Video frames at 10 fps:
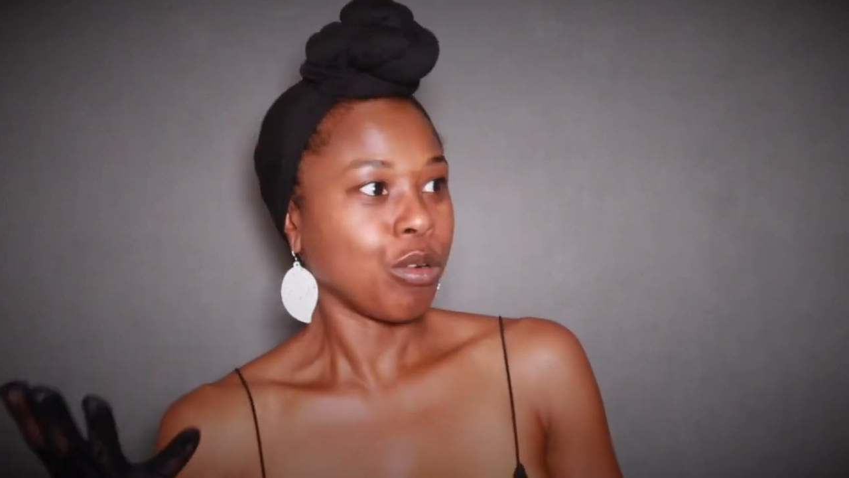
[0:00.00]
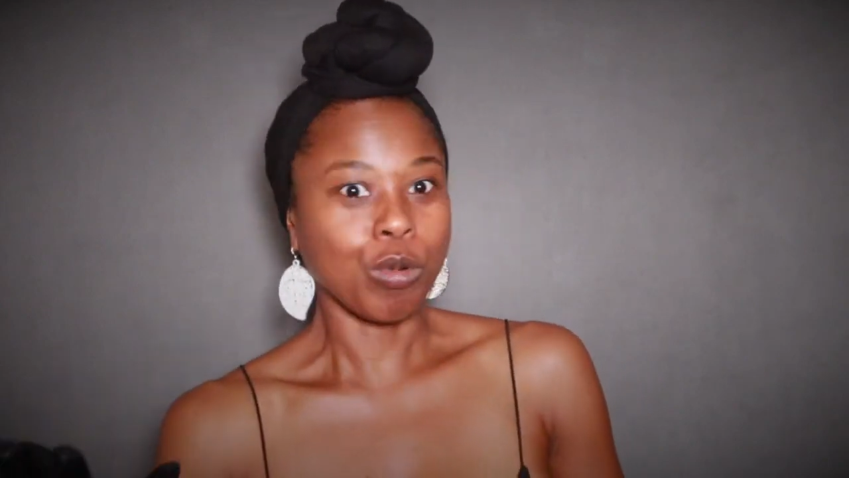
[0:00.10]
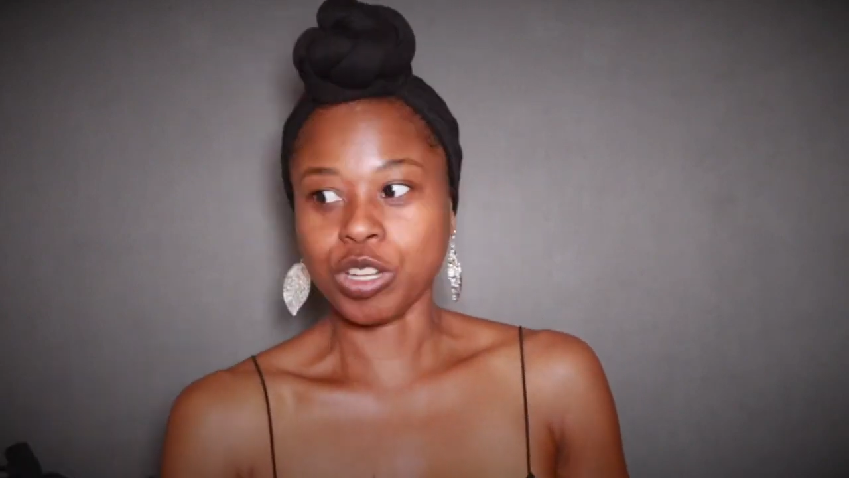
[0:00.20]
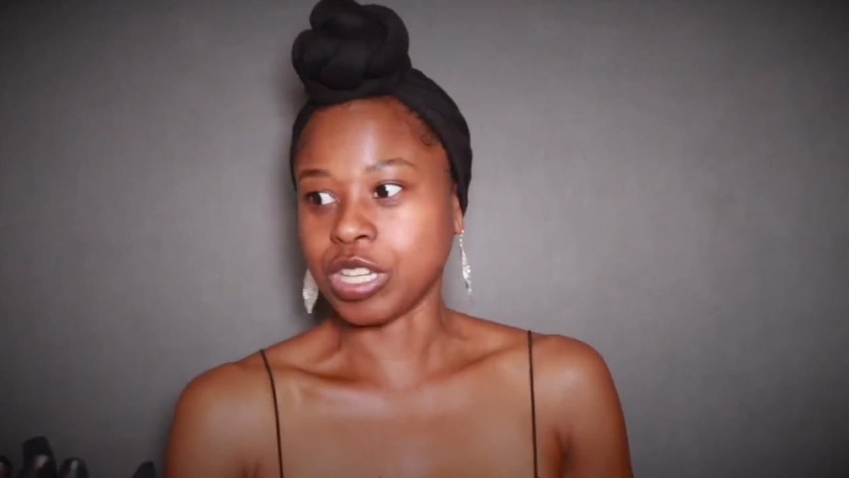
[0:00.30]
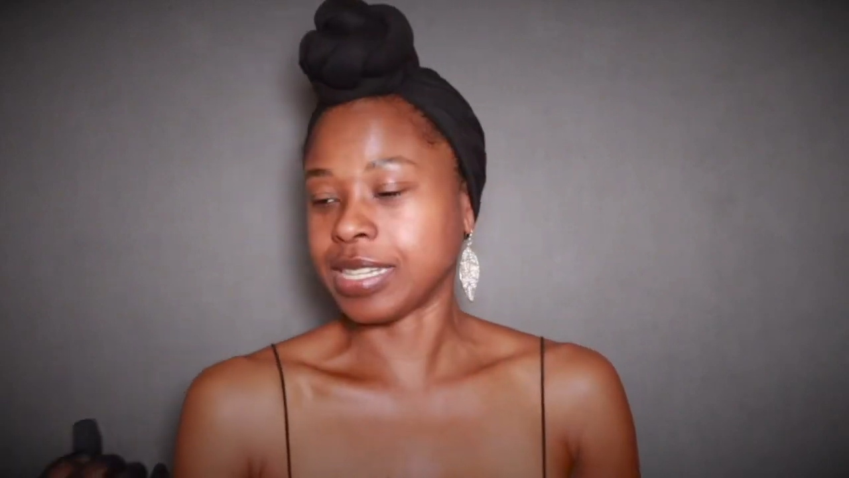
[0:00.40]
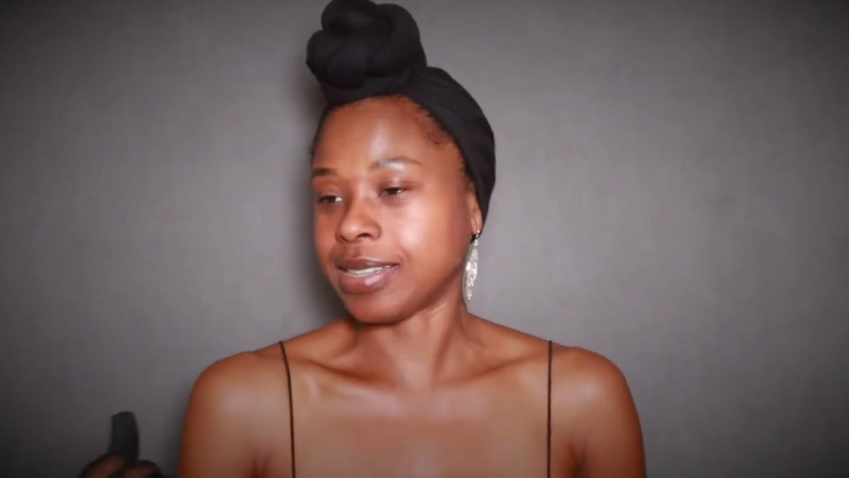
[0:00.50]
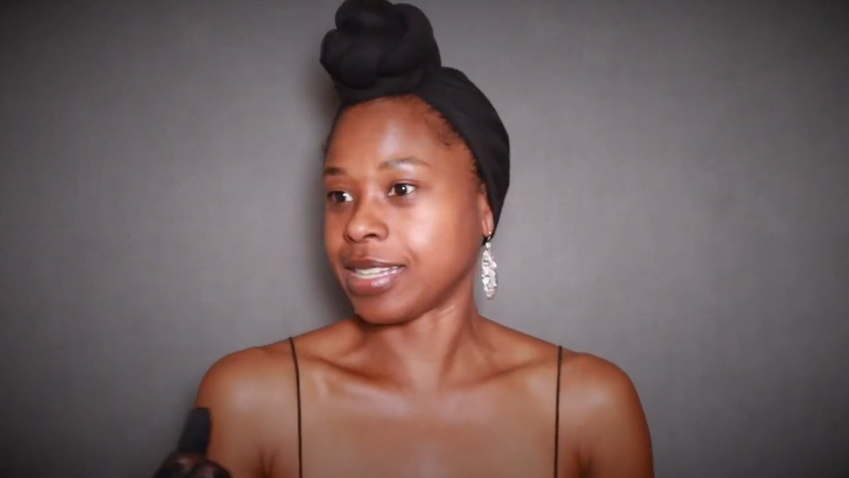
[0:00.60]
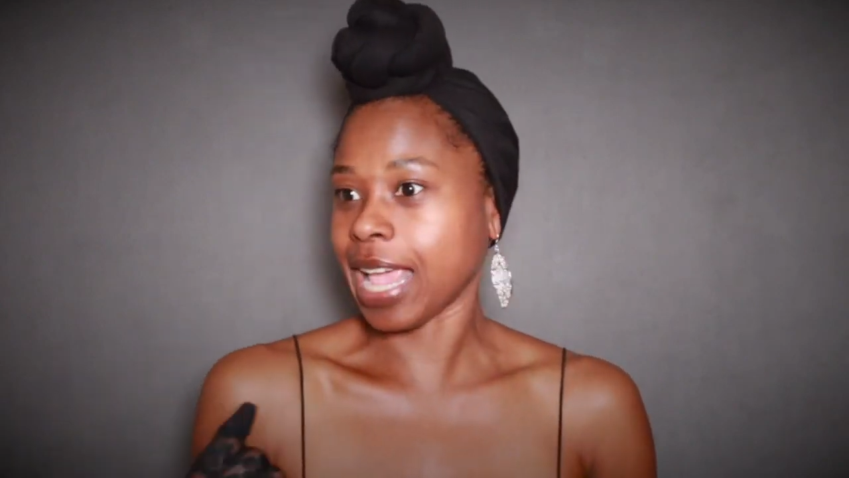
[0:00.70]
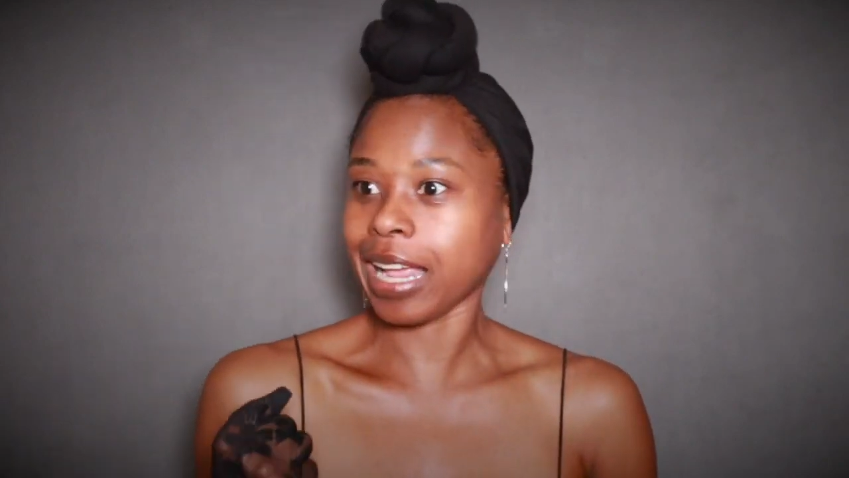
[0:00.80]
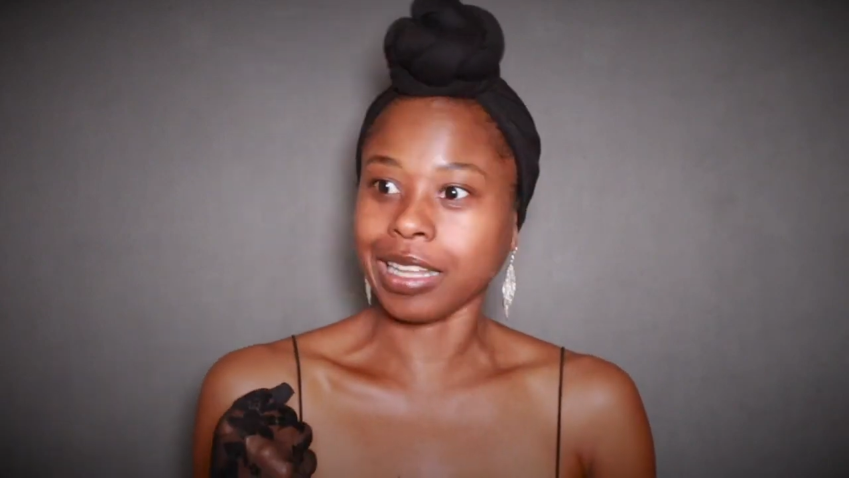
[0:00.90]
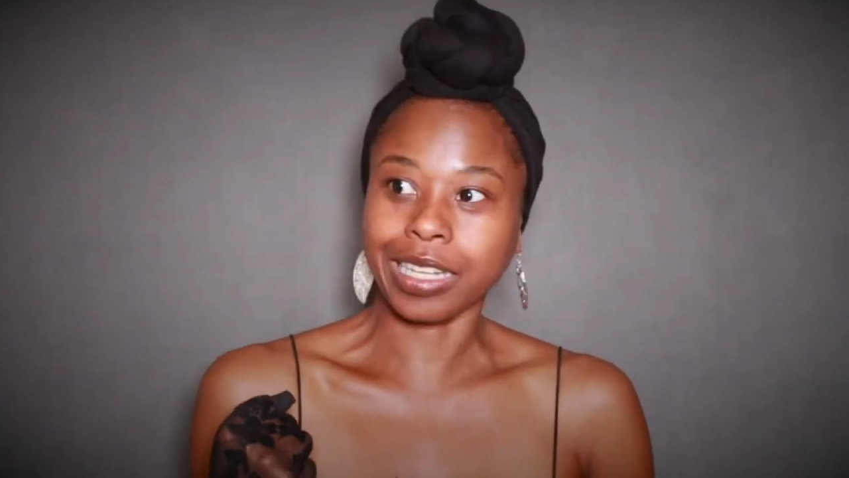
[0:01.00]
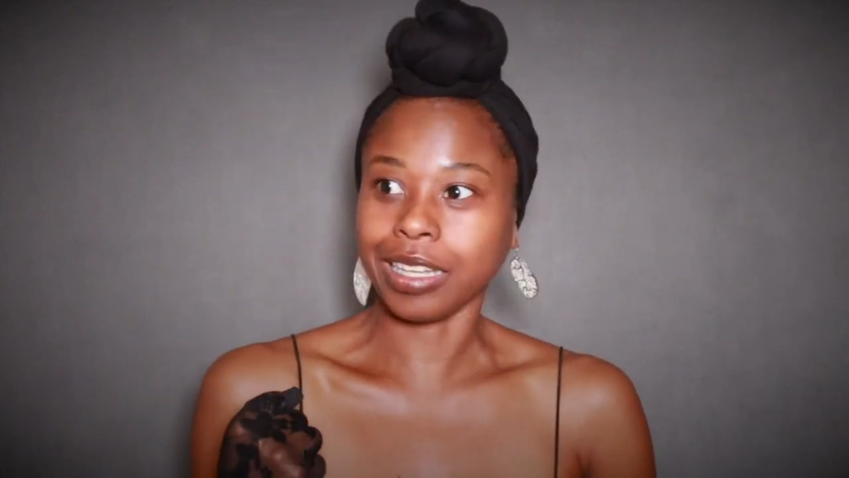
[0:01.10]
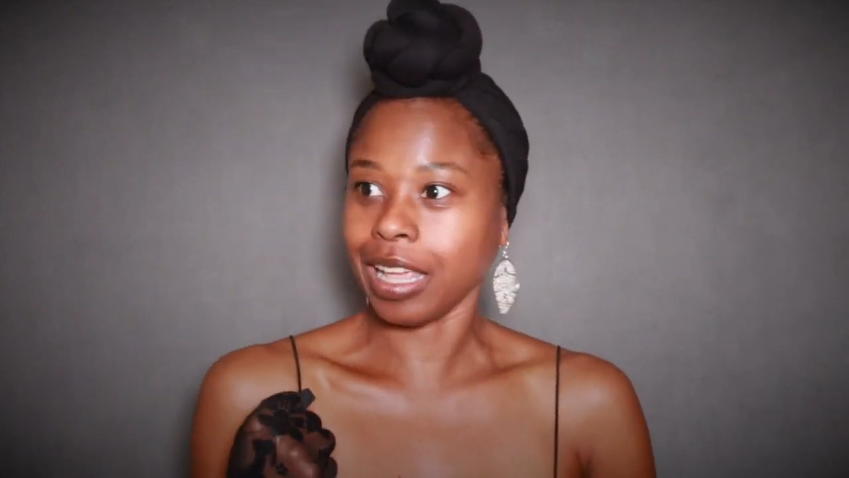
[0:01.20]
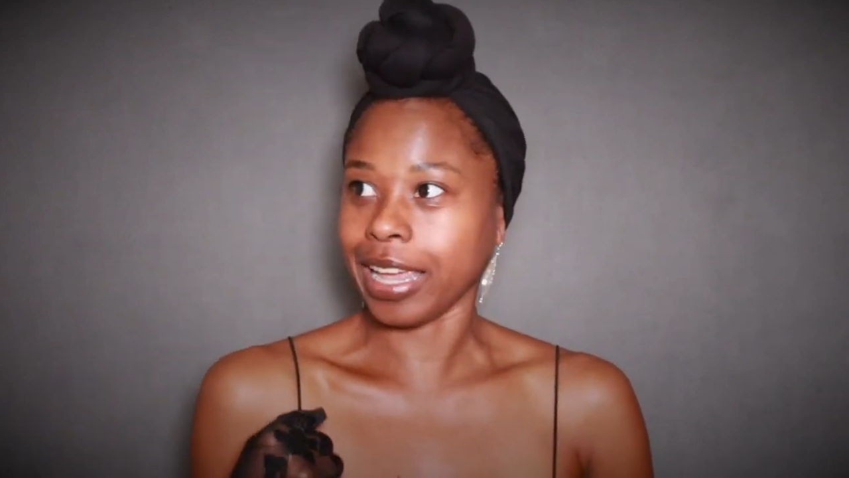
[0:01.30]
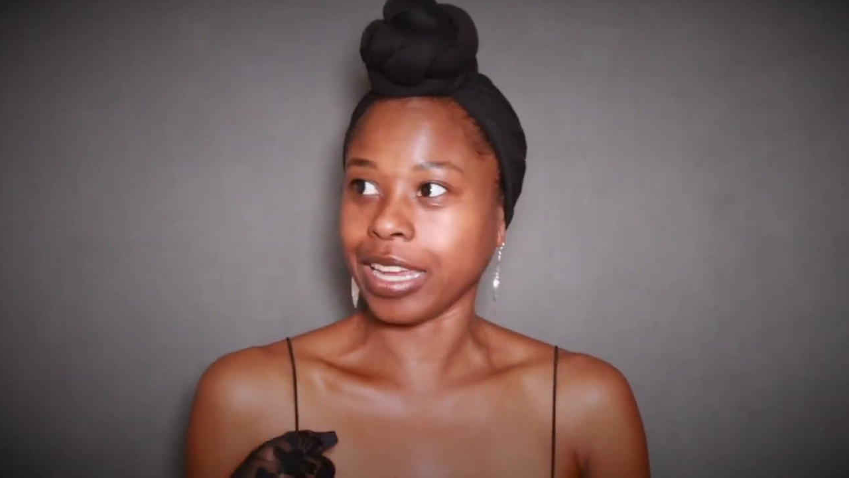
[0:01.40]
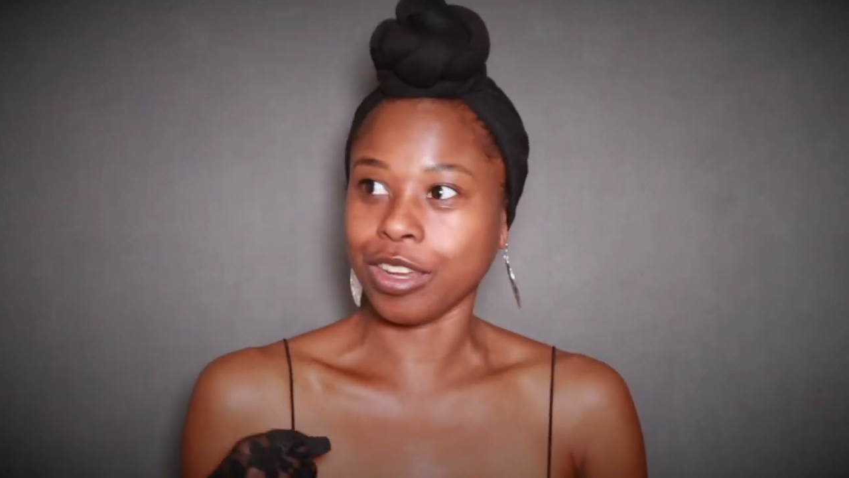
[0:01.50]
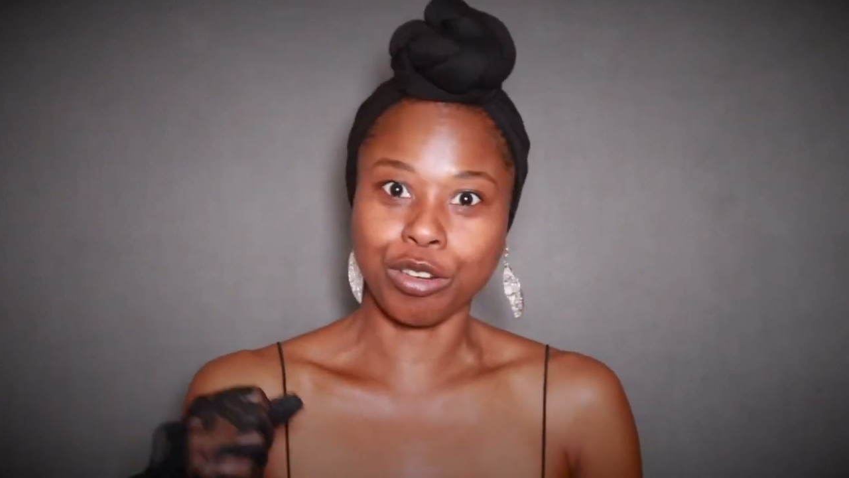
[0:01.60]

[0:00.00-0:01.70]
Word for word: we're exactly alike.